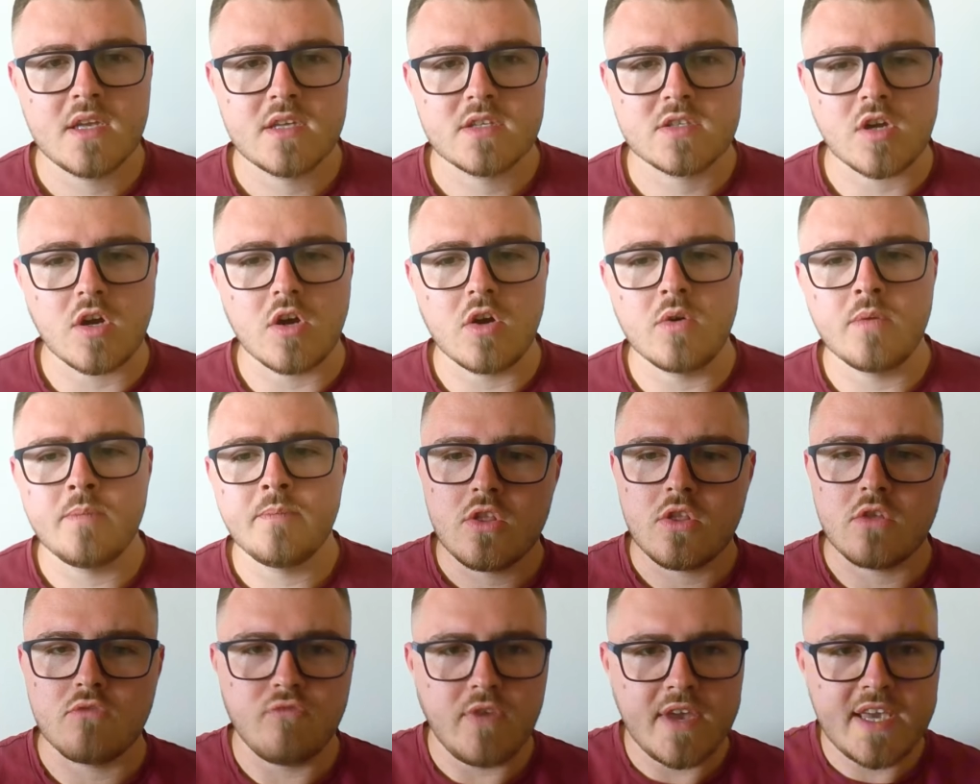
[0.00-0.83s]
So
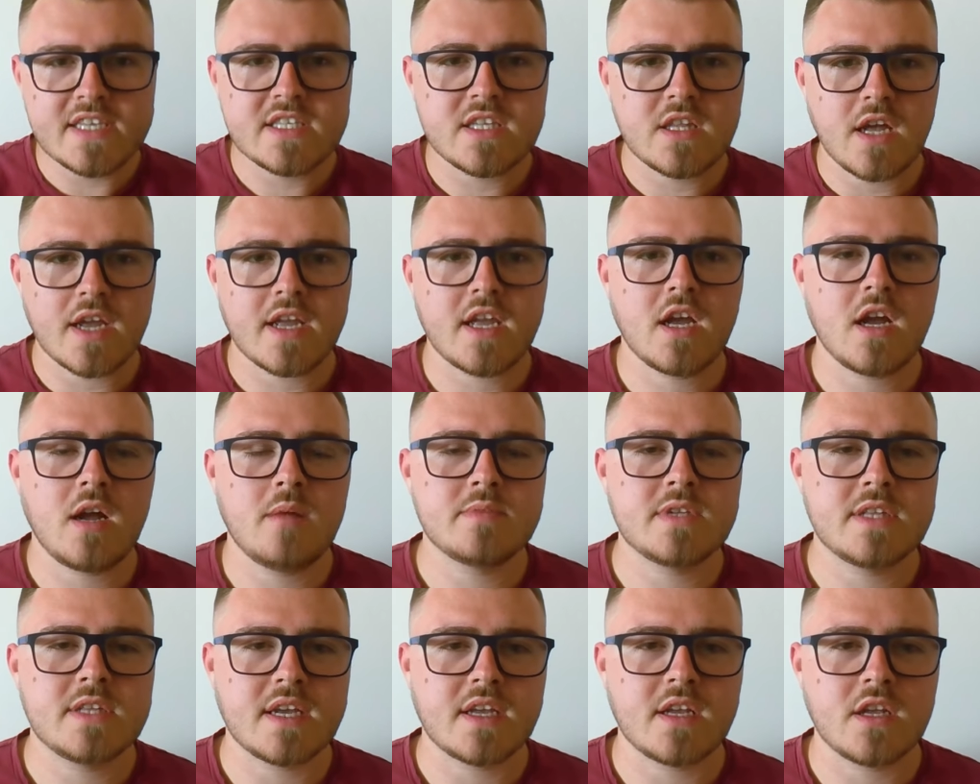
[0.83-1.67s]
the reason I can come
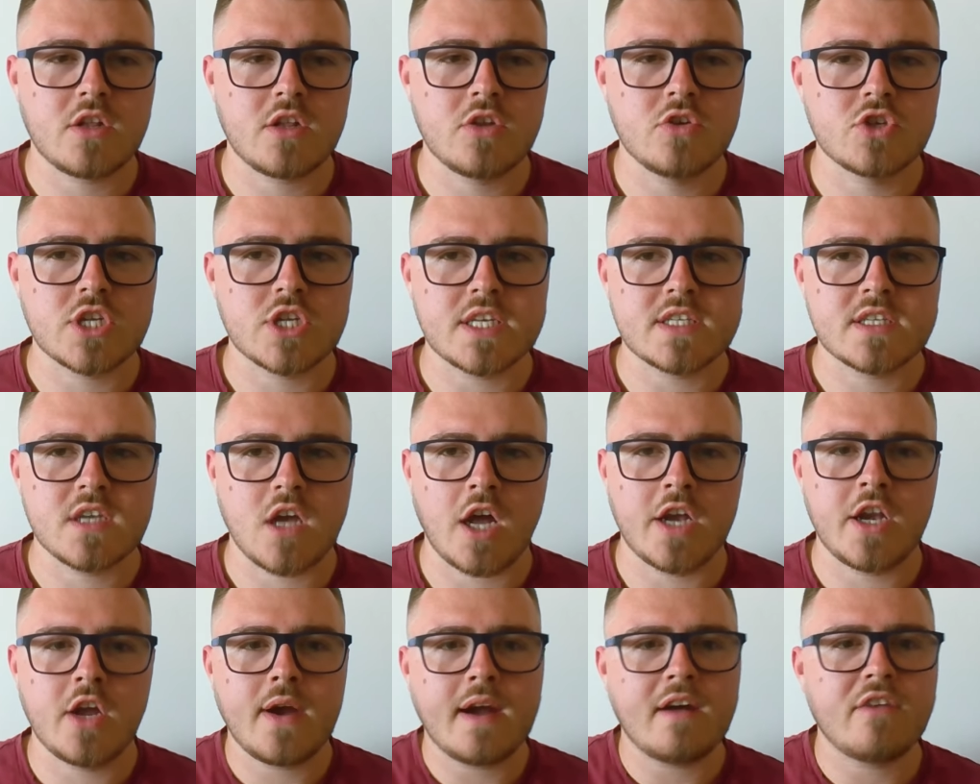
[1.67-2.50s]
to that conclusion is
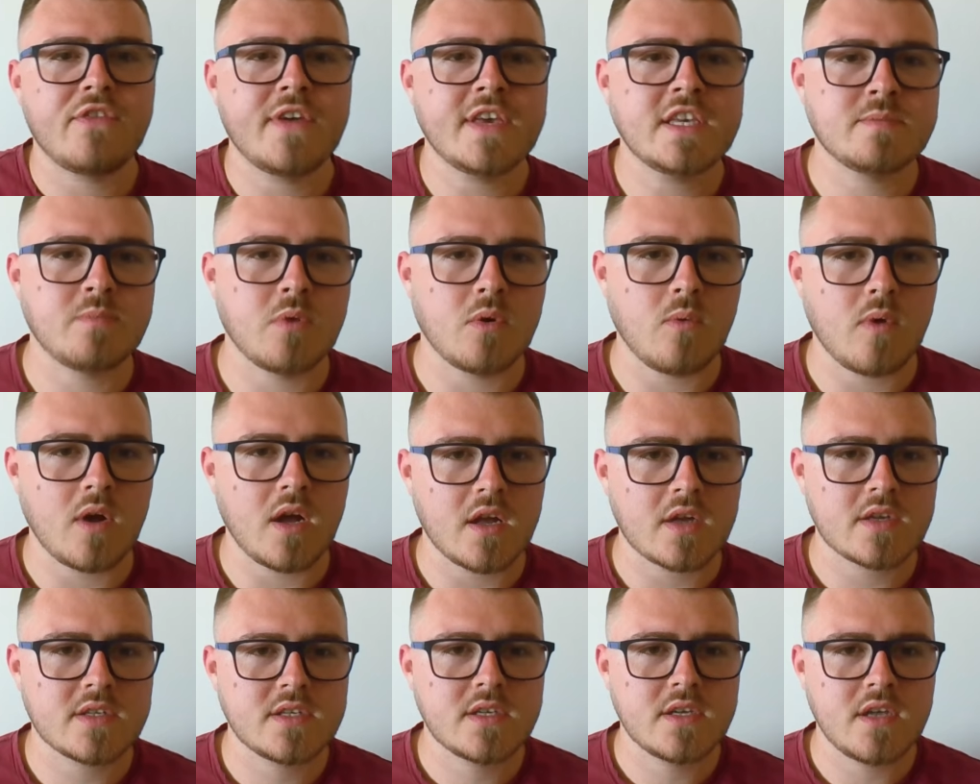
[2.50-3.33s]
I know how Facebook
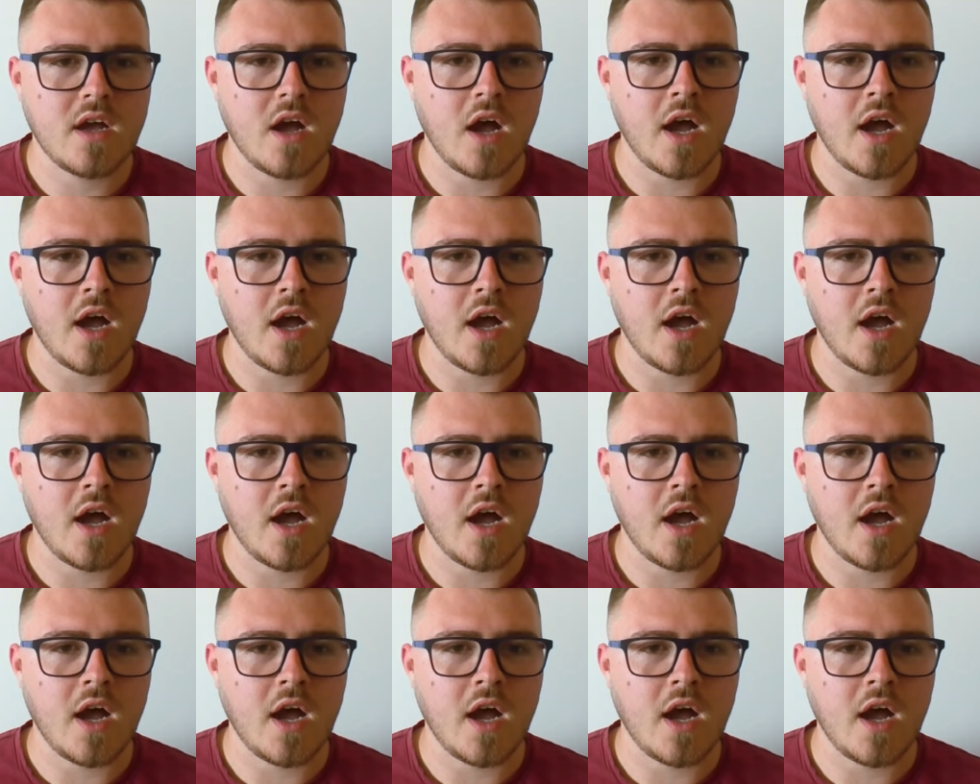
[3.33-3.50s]
works.